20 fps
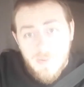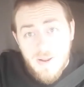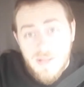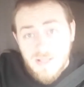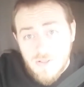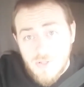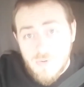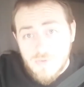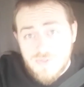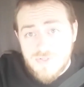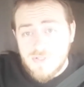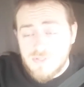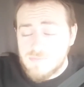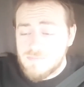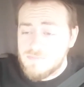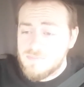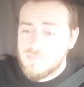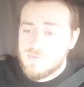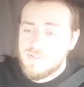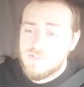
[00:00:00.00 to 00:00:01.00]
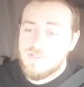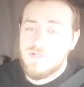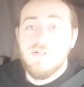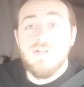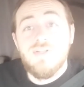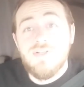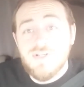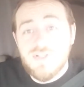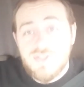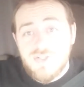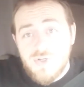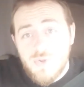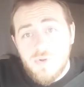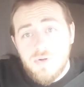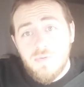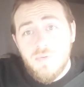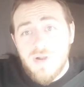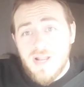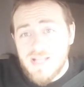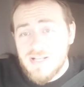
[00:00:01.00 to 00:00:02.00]
my lonesome, just
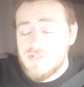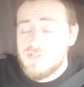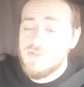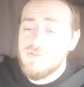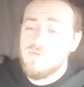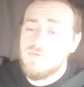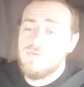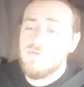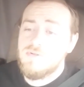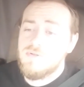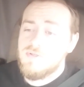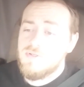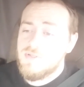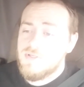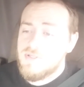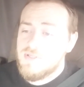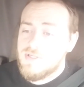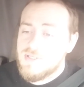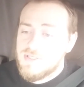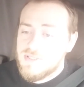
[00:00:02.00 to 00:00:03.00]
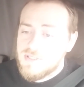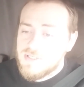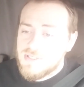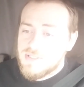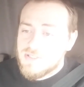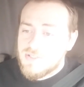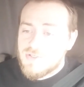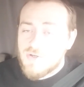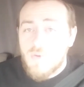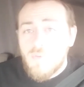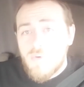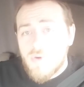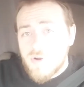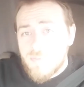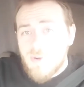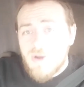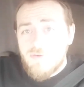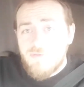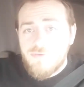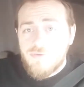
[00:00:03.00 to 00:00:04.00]
doing what I do. Don't
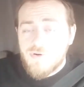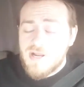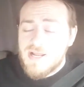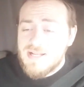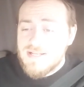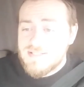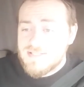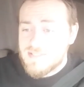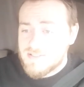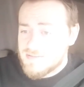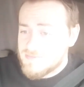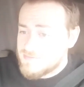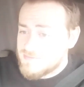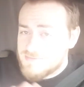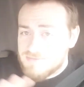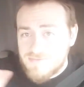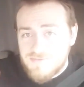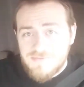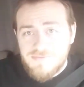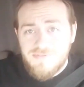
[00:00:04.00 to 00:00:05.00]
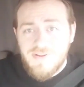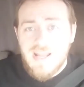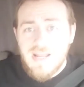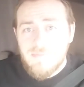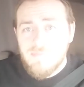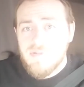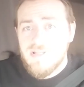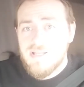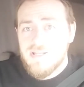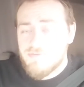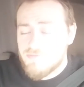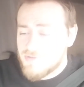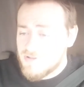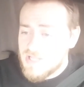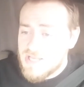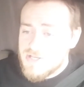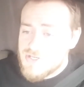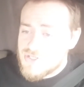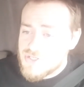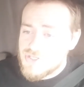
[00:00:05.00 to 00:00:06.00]
worry about friends and family and
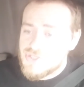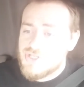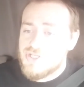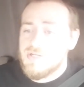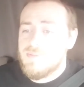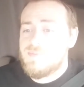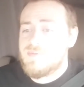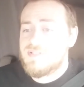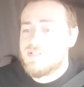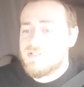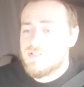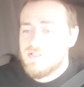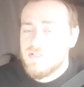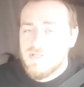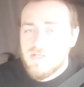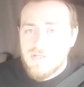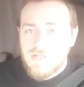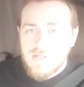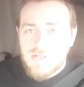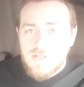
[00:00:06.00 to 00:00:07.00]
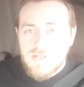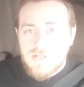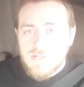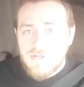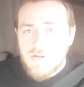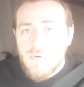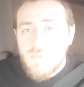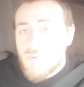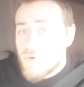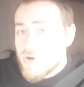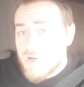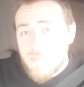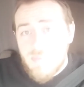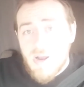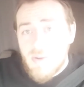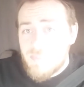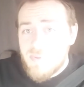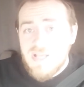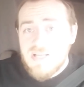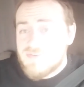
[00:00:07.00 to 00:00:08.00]
relationships. Don't worry
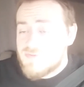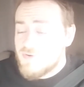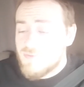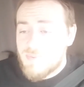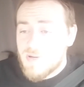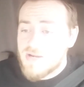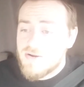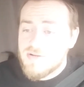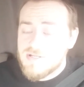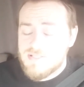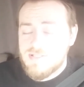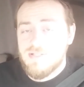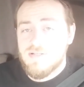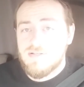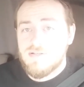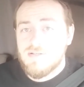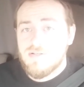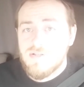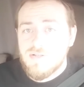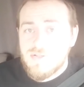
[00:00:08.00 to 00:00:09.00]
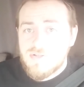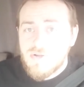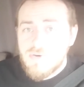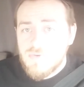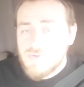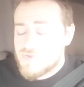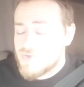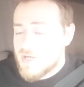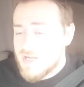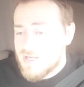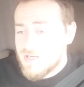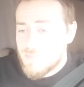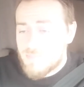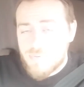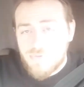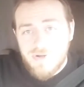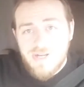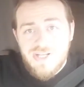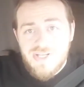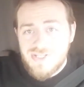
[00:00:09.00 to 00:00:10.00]
about peaceful parenting. Don't try to
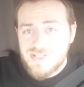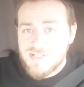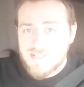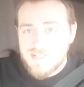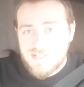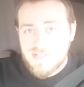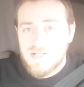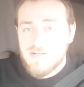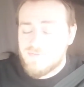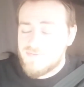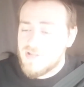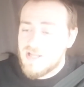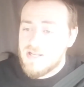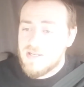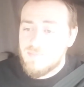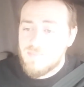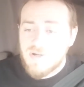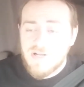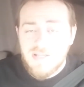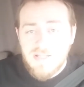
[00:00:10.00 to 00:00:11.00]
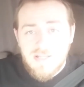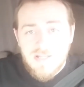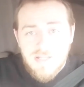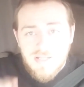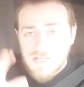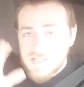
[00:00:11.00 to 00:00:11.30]
preach this stuff to anybody. You